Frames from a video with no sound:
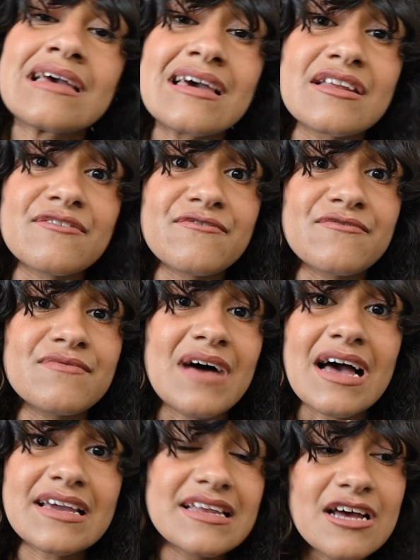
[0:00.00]
And if
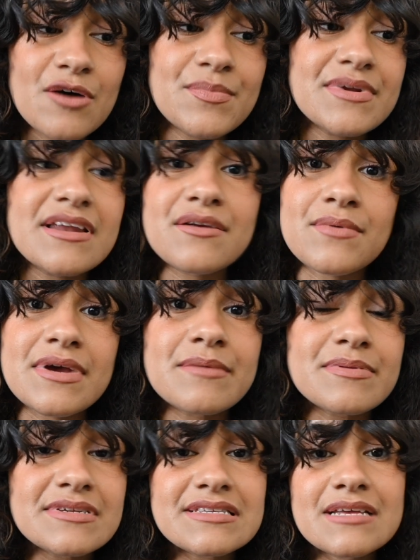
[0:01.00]
I can help in any way,
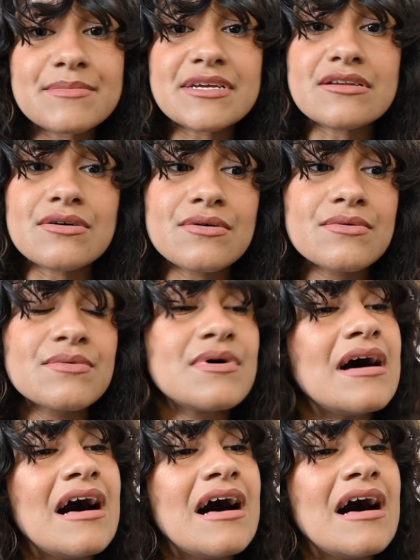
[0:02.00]
please let me know.